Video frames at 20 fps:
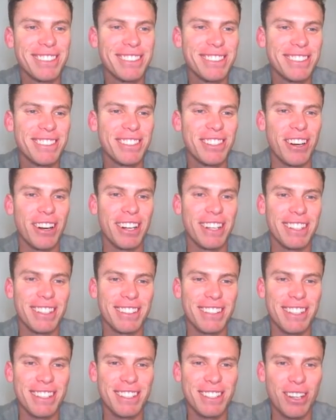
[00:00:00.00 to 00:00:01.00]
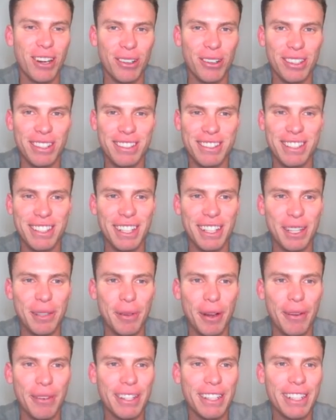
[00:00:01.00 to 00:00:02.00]
Sorry, it's, it's cold in Sydney at the
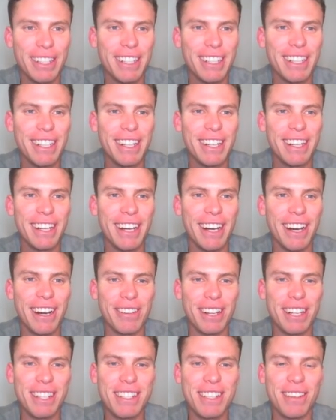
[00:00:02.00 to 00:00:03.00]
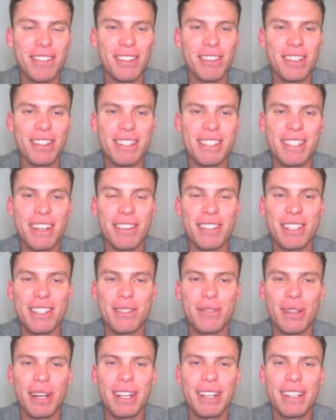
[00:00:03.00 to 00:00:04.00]
moment. Uh, rank 737, this
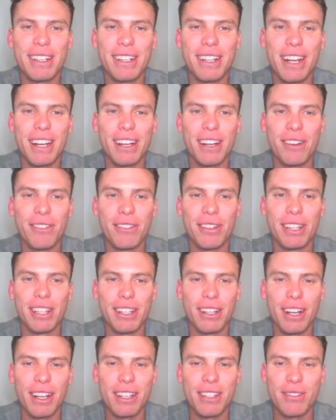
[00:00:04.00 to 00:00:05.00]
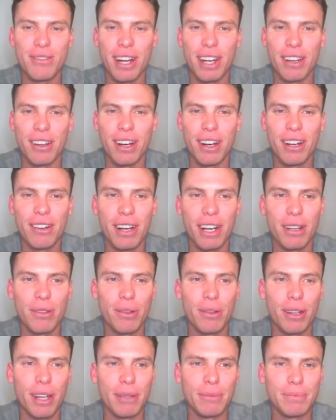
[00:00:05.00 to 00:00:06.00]
one had a really nice round nine rank.
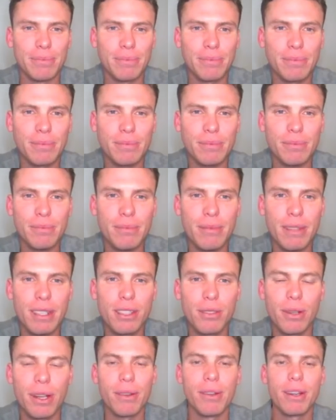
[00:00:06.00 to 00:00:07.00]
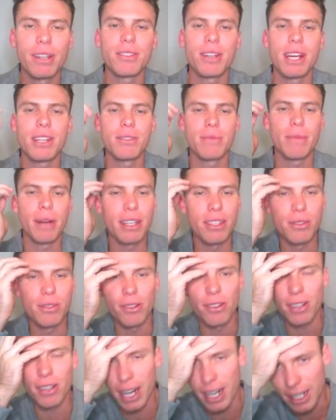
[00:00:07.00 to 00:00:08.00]
Well done. 21 trades remain,
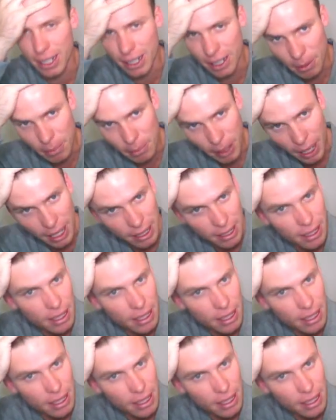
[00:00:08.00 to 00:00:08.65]
208 in the bank.